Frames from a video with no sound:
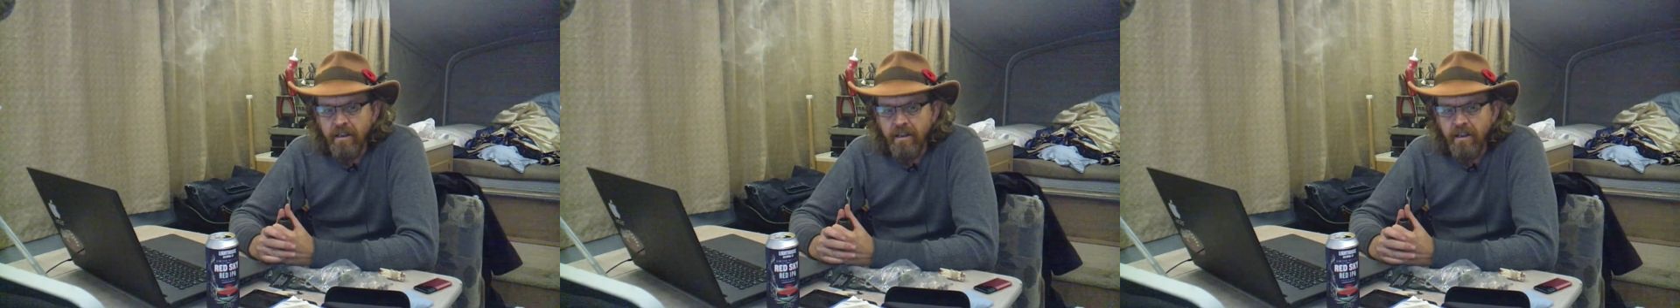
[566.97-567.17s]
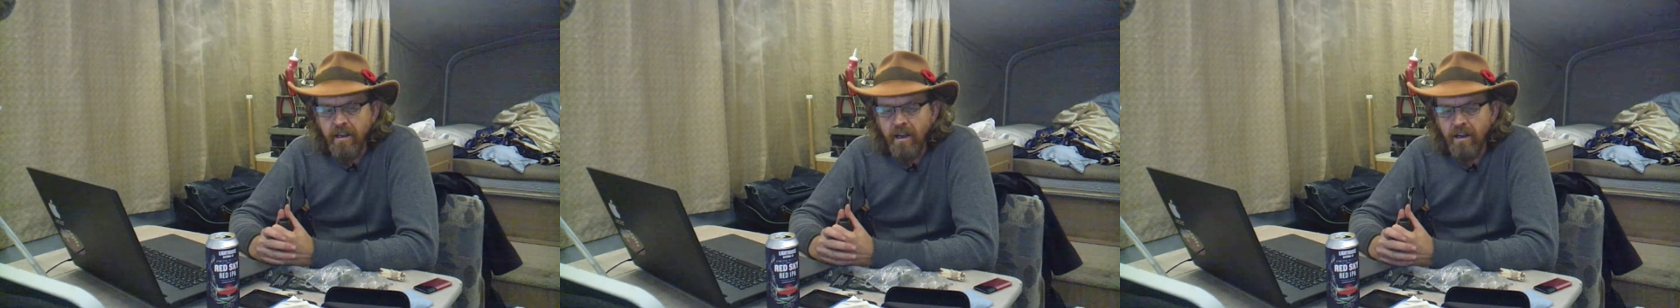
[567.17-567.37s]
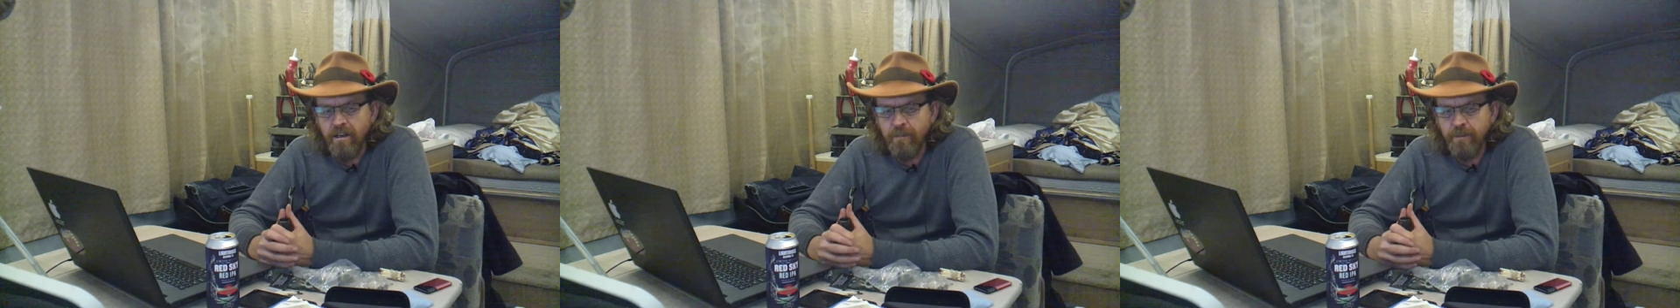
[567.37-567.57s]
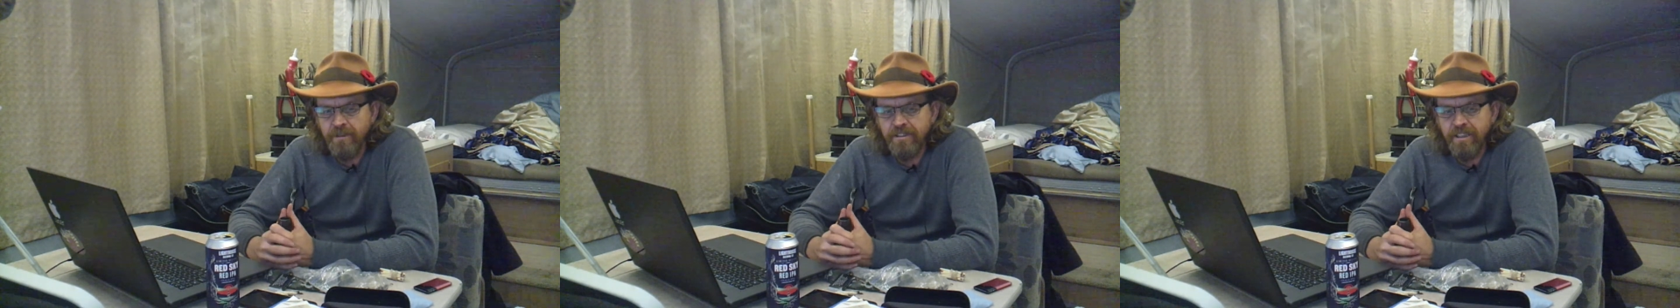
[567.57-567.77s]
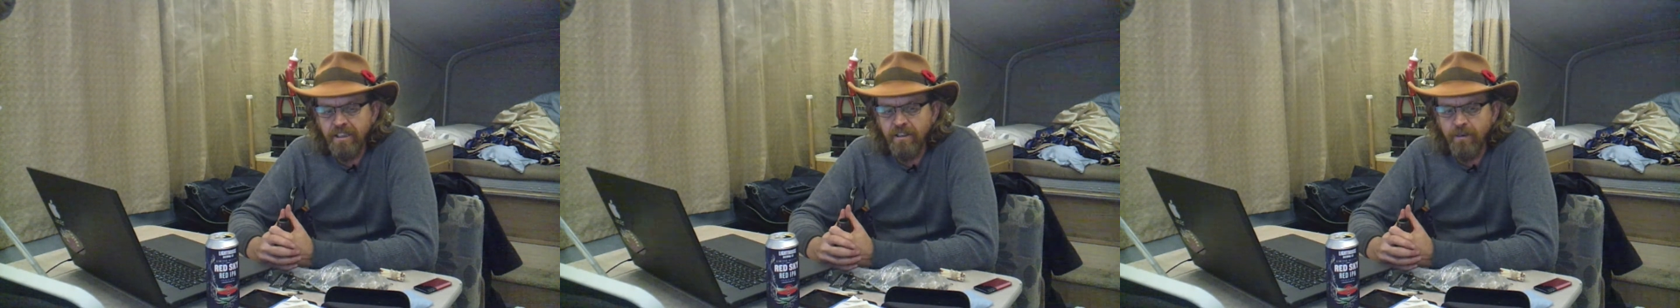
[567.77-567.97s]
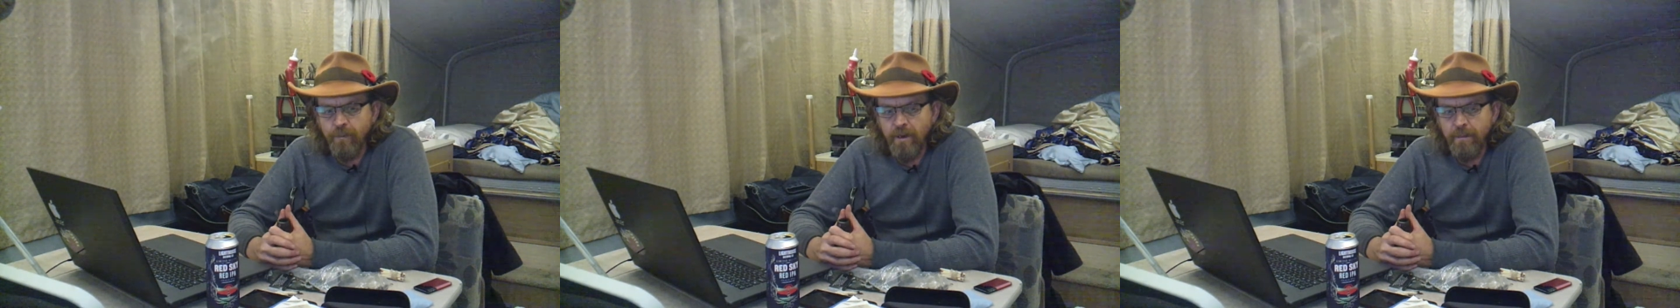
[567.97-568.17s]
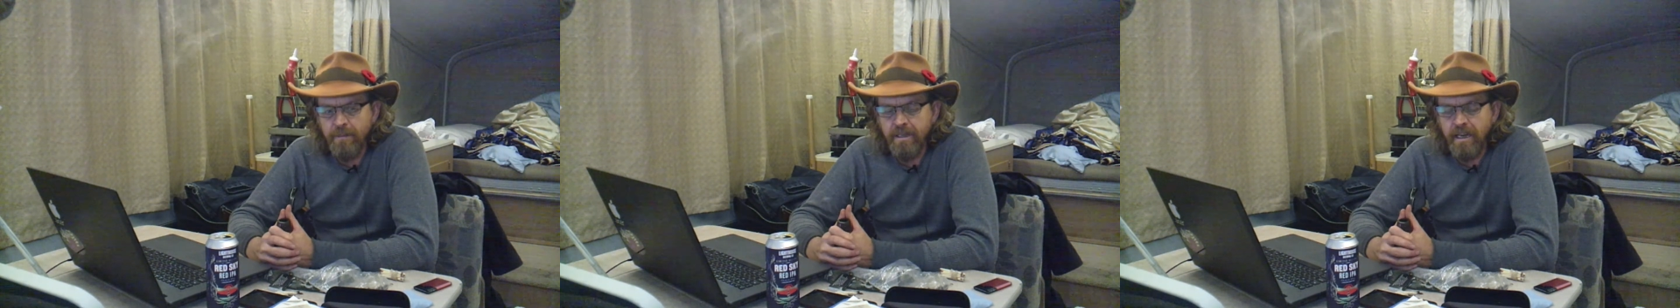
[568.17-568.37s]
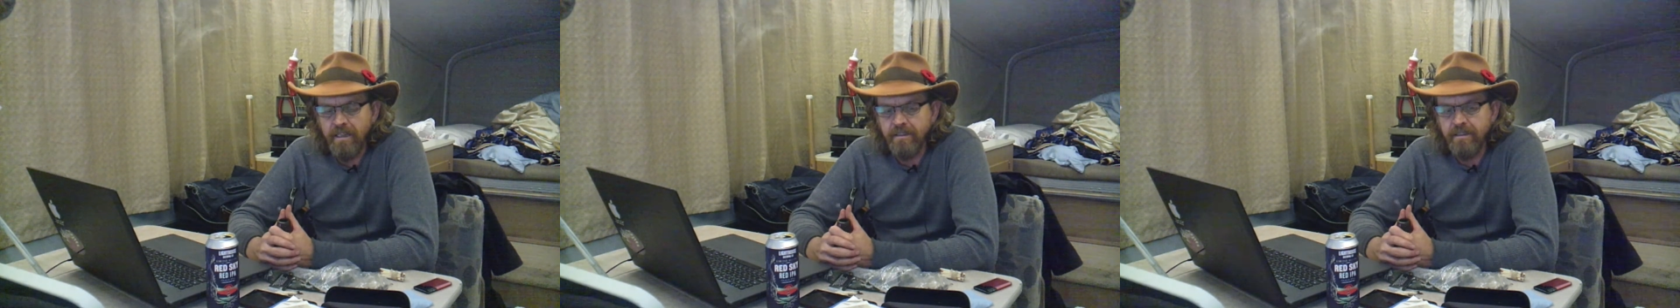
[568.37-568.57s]
100% of the women
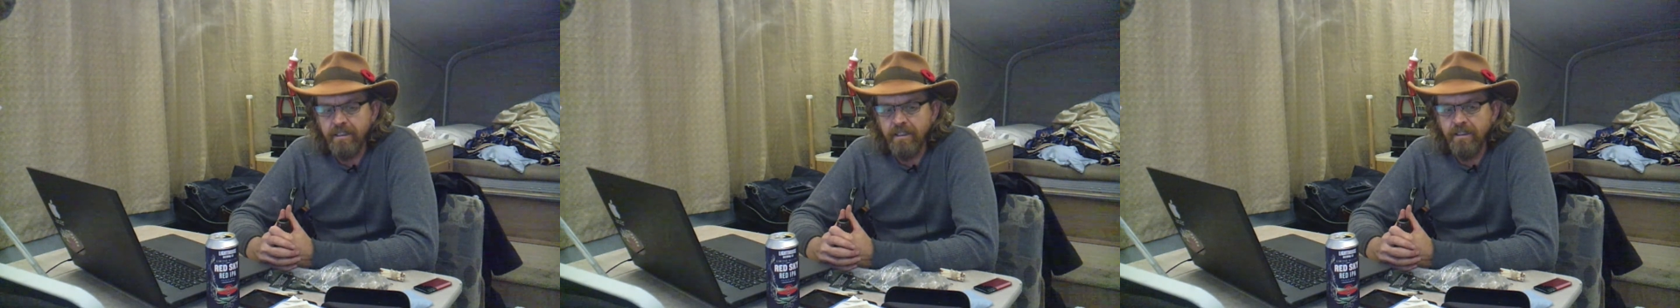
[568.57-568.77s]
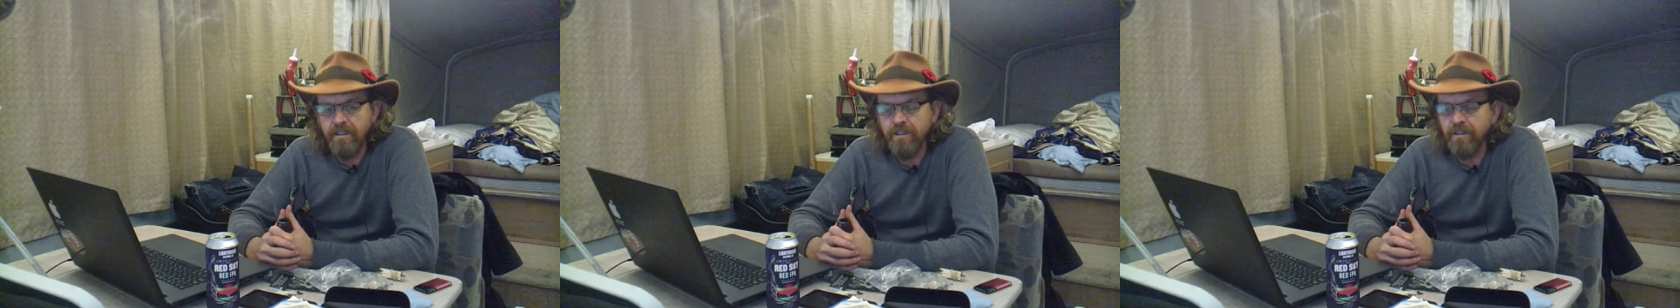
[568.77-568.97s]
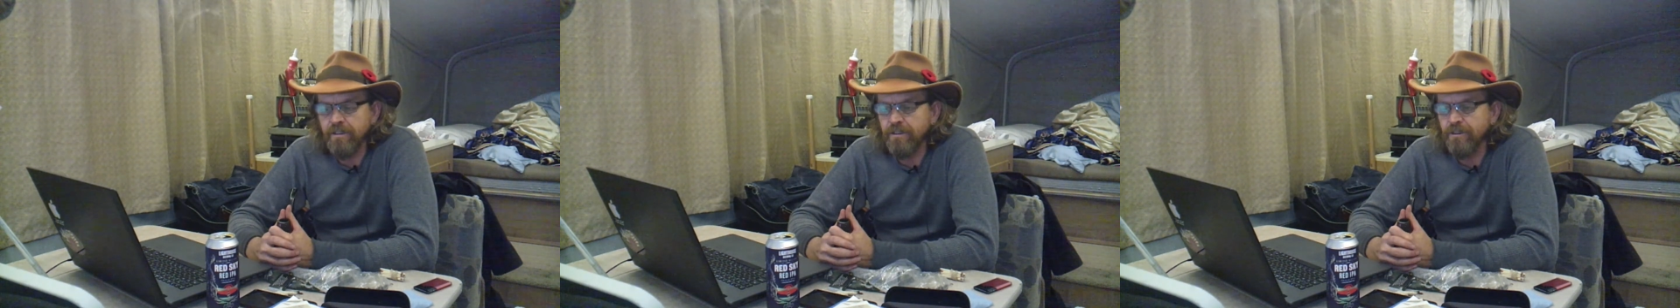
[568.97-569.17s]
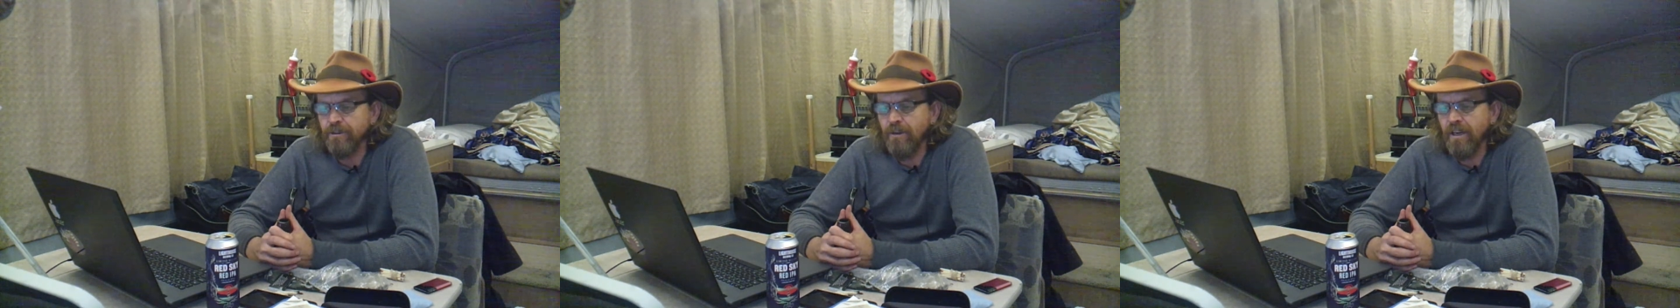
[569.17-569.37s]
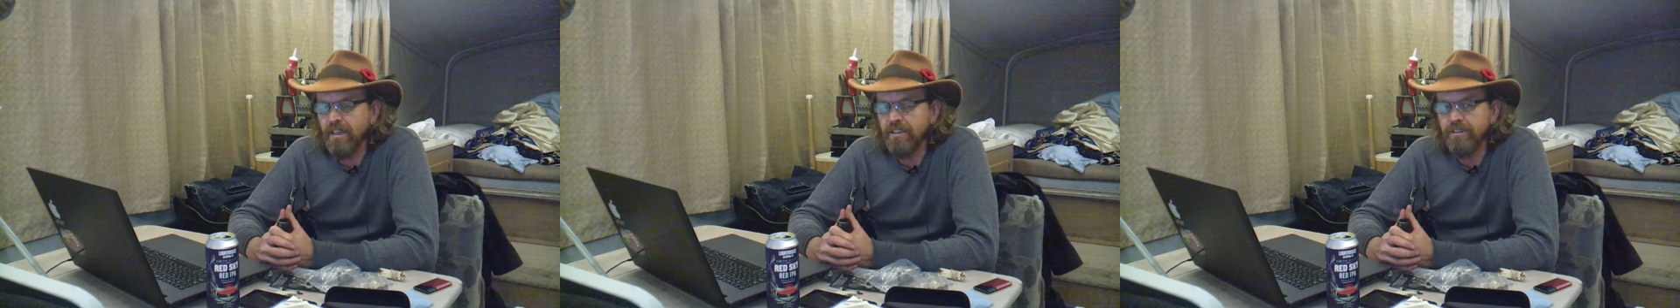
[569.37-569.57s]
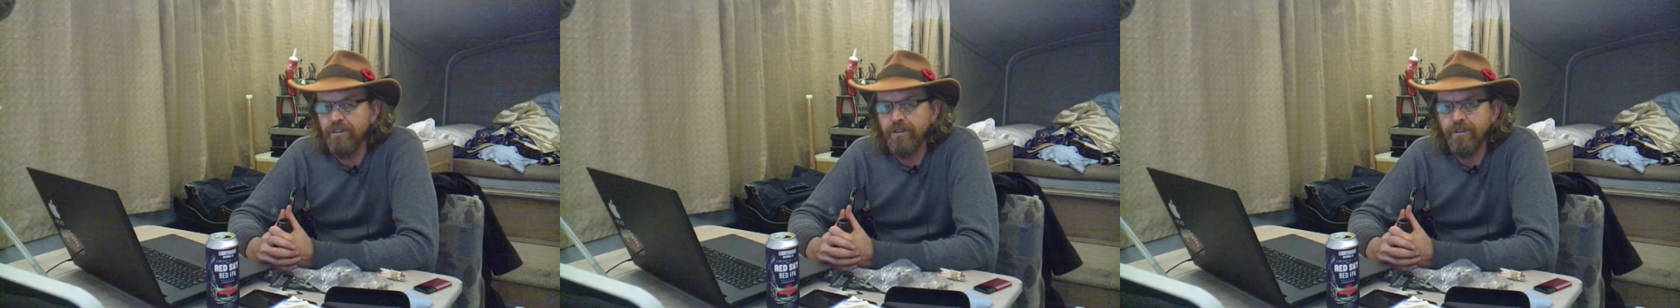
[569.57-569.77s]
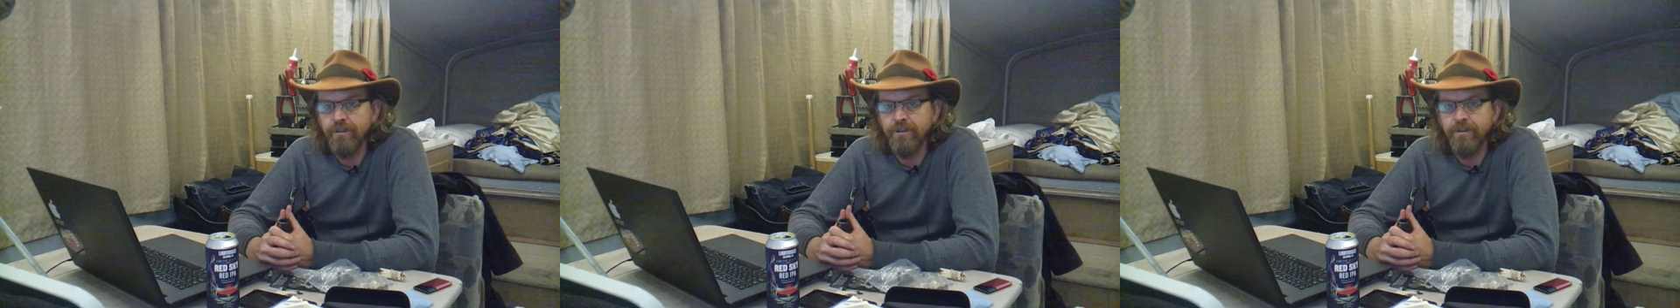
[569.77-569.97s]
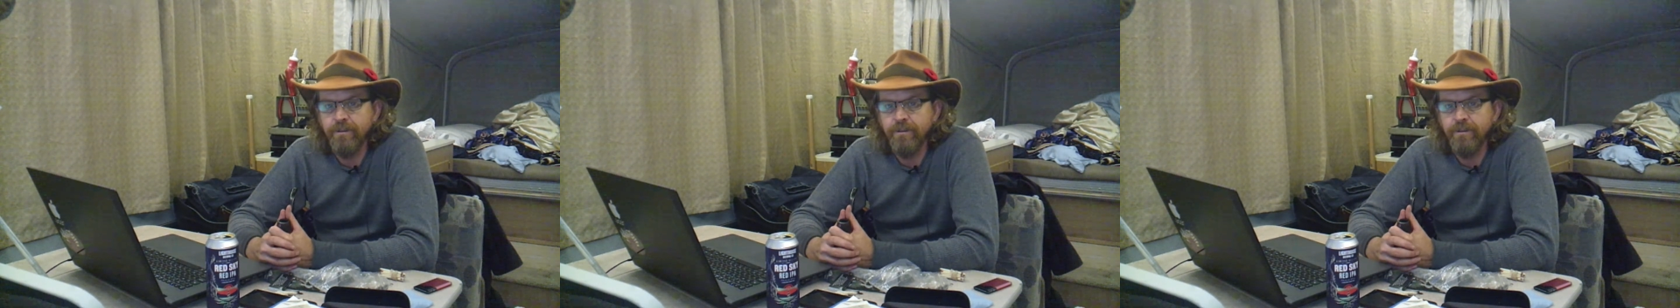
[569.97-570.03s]
out there trying to